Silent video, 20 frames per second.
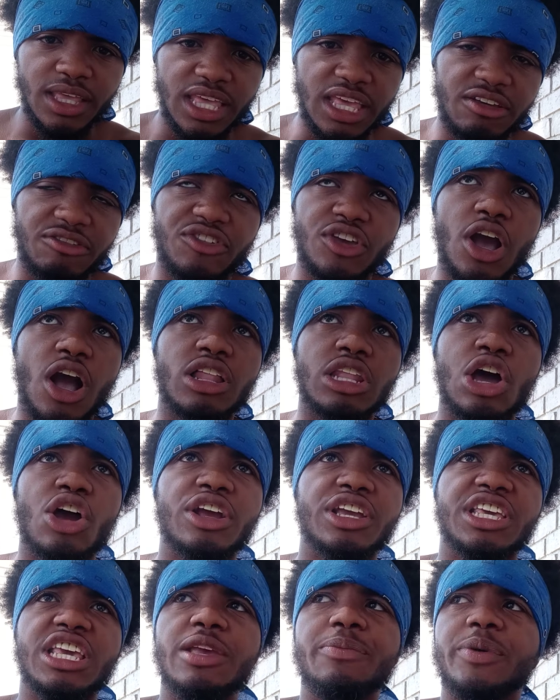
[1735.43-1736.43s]
If y'all
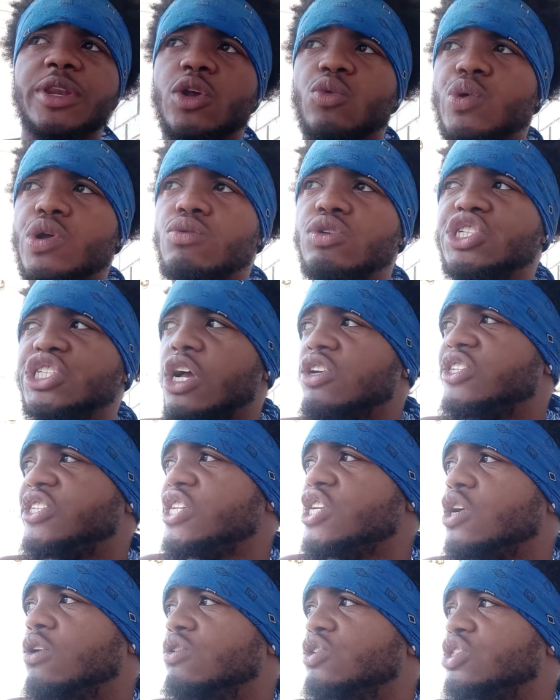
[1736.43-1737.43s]
aren't keeping it real with
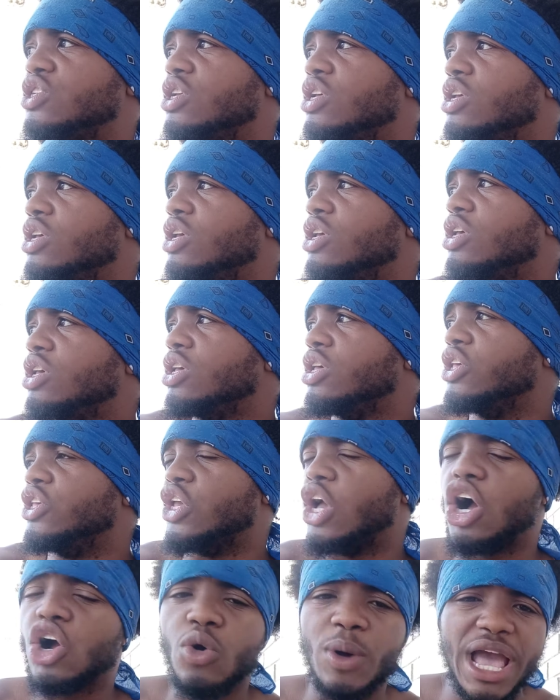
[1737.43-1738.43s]
yourselves,
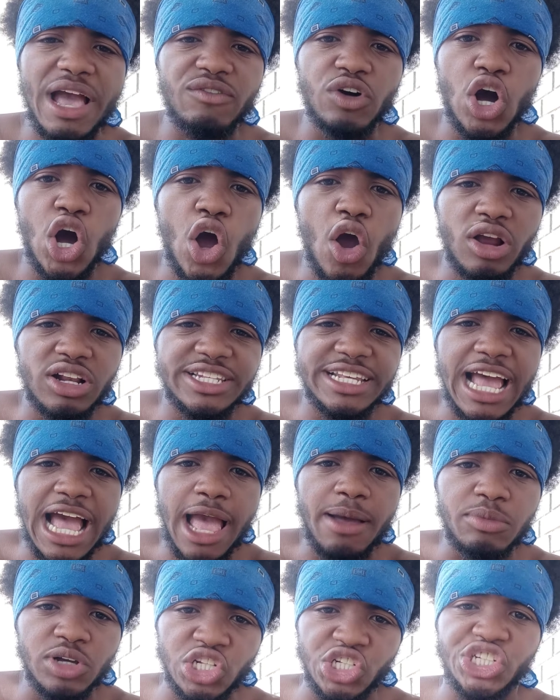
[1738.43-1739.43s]
y'all gonna have a hard
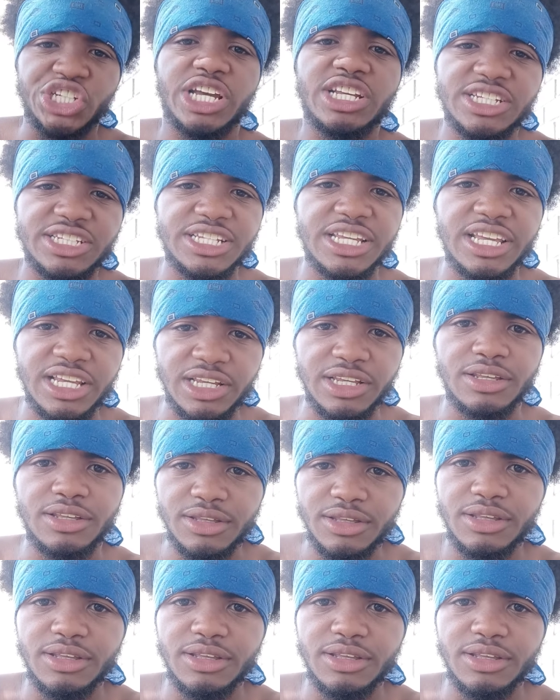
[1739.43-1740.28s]
time adjusting